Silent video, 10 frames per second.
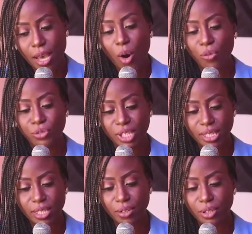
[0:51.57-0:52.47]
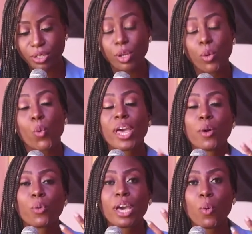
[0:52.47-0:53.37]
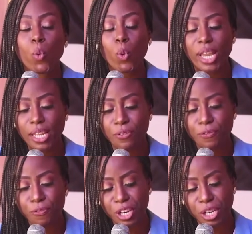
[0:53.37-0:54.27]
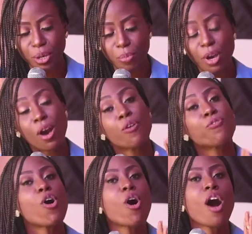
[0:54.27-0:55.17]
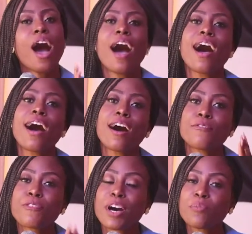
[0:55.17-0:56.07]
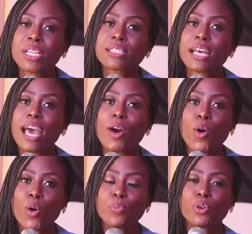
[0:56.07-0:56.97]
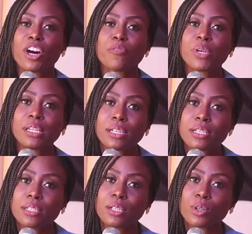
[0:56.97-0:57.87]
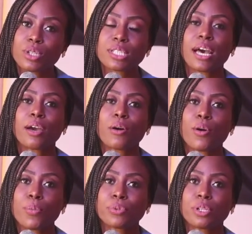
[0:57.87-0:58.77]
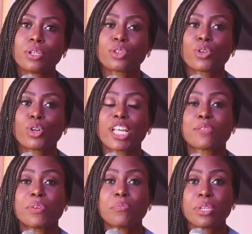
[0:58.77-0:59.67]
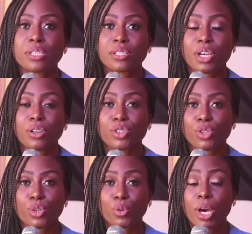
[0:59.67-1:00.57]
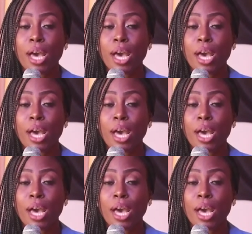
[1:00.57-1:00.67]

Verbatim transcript: of this series where we are winning freedom for our families. I hope you have been learning a lot. I hope the Lord God has been ministering to you.